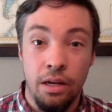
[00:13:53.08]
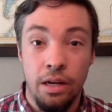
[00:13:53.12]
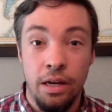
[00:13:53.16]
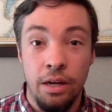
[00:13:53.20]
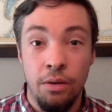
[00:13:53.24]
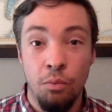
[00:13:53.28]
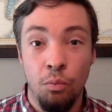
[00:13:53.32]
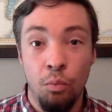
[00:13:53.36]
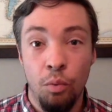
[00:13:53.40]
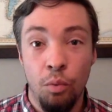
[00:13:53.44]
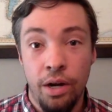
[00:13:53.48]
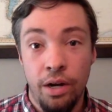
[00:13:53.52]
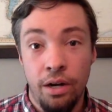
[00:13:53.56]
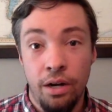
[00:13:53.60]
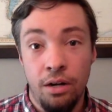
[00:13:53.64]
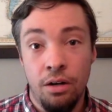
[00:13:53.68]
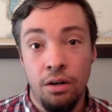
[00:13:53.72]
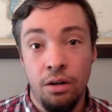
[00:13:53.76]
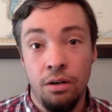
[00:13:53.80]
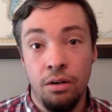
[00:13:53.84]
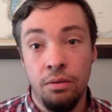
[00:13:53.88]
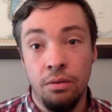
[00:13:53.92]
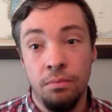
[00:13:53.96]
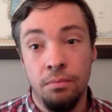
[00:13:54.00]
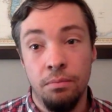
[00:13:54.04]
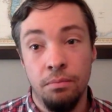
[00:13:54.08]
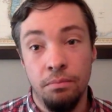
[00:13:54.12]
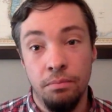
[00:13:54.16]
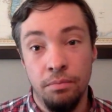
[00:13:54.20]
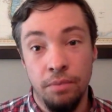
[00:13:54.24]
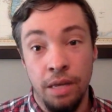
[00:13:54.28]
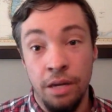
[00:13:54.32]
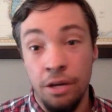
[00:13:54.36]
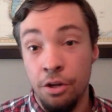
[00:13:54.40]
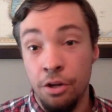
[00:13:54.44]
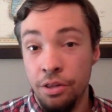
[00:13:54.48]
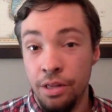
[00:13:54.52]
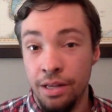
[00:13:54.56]
And I
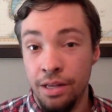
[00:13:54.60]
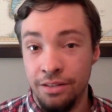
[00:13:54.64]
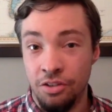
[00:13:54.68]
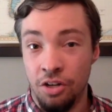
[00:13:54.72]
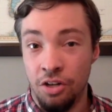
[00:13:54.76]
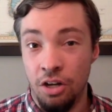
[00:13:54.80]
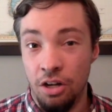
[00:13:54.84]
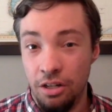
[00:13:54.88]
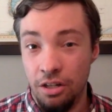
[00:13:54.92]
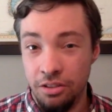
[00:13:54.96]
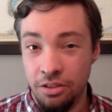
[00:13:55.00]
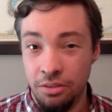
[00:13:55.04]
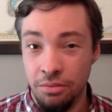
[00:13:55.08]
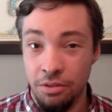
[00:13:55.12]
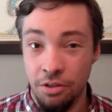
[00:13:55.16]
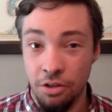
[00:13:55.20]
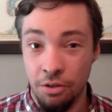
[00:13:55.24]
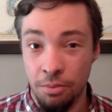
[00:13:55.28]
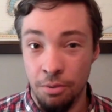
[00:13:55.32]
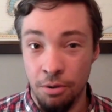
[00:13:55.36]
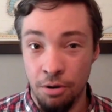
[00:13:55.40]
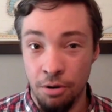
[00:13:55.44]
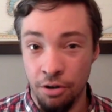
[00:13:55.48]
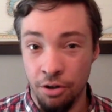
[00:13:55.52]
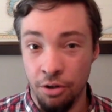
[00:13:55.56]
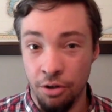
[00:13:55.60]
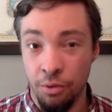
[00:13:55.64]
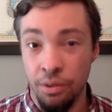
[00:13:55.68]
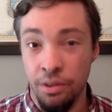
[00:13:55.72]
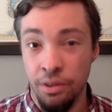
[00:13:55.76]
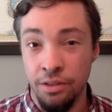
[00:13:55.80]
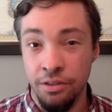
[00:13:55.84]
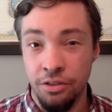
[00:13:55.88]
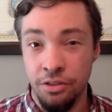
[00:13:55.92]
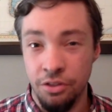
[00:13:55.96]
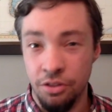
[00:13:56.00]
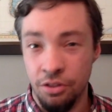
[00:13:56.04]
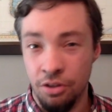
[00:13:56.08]
know that's awesome that you're partnering with
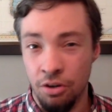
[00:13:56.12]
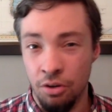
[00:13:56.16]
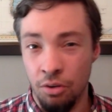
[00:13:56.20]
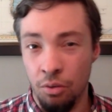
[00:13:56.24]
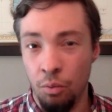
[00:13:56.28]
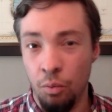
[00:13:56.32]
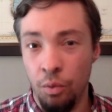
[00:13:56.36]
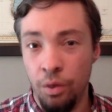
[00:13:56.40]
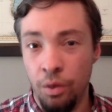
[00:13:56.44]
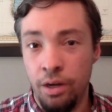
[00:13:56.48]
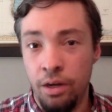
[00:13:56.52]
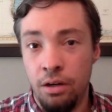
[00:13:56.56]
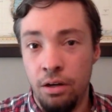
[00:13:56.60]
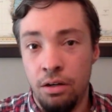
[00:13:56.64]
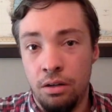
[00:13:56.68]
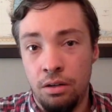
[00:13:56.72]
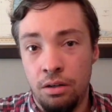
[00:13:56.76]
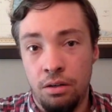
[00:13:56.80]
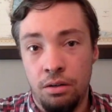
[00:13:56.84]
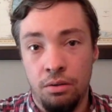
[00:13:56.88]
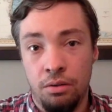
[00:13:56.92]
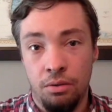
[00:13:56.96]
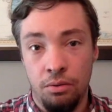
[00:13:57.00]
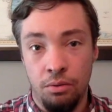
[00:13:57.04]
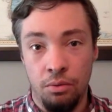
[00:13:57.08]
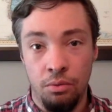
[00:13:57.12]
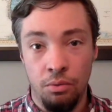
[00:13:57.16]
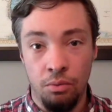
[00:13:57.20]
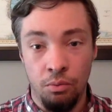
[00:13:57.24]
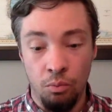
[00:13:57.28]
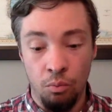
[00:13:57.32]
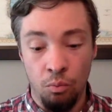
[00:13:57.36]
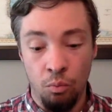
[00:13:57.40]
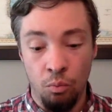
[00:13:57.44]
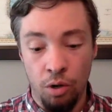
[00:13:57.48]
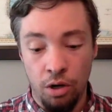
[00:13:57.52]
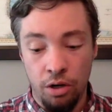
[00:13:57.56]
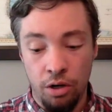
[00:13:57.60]
Instacart.
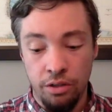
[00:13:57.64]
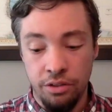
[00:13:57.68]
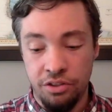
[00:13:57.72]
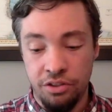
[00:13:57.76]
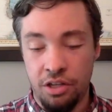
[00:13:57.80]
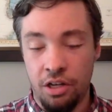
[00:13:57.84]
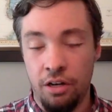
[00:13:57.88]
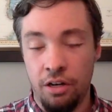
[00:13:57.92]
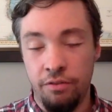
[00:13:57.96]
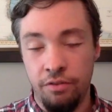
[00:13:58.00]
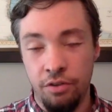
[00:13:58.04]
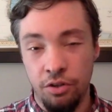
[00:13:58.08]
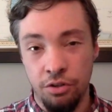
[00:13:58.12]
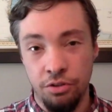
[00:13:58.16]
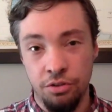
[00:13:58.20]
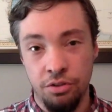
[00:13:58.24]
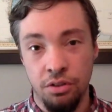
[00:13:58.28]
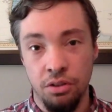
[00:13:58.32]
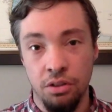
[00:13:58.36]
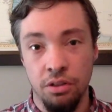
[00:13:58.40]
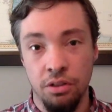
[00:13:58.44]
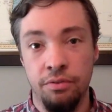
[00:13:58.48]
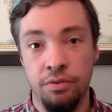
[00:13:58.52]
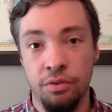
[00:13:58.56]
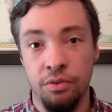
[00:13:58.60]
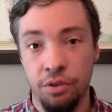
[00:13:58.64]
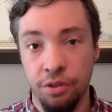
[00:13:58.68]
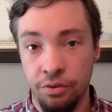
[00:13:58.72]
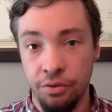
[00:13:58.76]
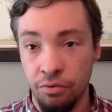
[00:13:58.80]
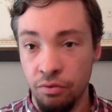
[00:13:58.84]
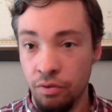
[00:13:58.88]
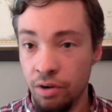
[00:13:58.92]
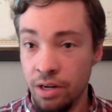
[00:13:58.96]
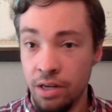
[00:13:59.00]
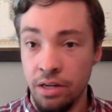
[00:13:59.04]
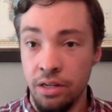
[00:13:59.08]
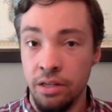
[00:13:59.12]
Where is kind of your delivery
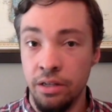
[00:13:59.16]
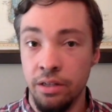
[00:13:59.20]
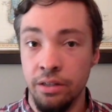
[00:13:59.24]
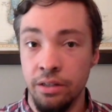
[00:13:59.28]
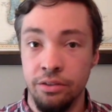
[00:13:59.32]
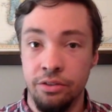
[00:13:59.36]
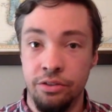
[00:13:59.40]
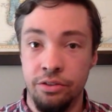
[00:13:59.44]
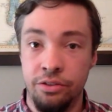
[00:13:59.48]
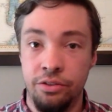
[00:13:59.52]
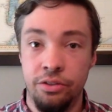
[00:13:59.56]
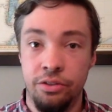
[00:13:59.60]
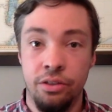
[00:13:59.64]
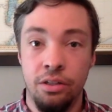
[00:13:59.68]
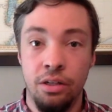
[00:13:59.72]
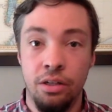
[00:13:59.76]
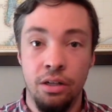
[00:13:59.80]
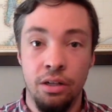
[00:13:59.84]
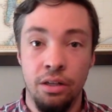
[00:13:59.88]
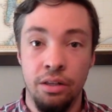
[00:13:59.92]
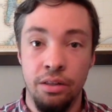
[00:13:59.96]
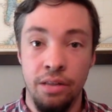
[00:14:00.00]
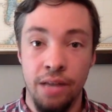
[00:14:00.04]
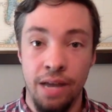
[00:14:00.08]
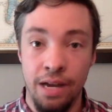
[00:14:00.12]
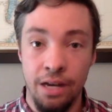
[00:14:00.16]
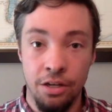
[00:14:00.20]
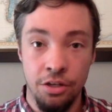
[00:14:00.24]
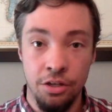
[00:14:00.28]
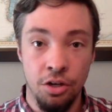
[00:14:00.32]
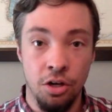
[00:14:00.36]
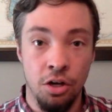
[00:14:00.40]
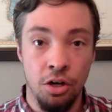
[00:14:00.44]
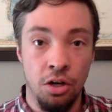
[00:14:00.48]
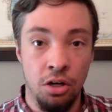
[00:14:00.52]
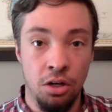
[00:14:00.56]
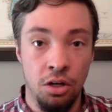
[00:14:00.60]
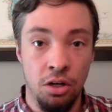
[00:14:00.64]
radius that
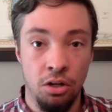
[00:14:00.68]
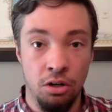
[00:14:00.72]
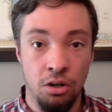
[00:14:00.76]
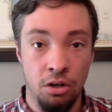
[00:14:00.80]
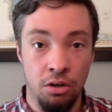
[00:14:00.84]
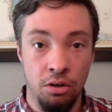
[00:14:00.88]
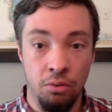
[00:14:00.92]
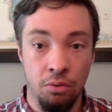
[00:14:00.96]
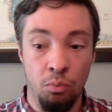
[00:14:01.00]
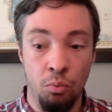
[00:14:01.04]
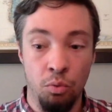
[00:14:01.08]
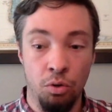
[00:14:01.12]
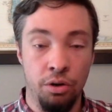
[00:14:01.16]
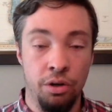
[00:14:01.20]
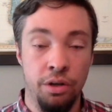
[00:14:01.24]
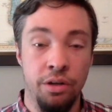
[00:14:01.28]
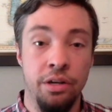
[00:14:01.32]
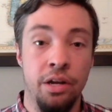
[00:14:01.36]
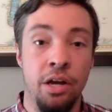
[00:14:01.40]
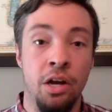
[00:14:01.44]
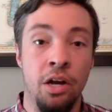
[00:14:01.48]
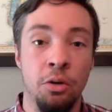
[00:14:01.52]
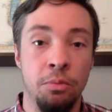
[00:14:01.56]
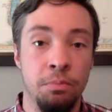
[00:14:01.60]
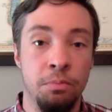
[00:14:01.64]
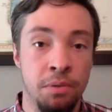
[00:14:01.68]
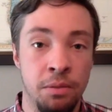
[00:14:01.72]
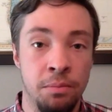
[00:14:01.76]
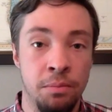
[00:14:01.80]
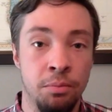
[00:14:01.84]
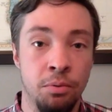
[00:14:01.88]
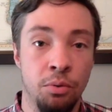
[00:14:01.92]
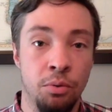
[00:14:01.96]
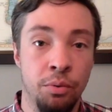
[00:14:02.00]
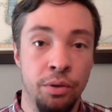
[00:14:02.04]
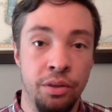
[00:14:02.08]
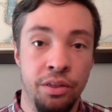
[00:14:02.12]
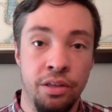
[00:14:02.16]
y'all are working to help
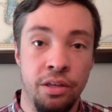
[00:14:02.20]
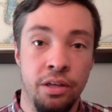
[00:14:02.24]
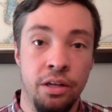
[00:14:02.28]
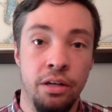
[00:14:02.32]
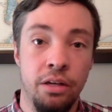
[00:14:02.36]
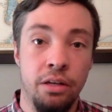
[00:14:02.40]
people within?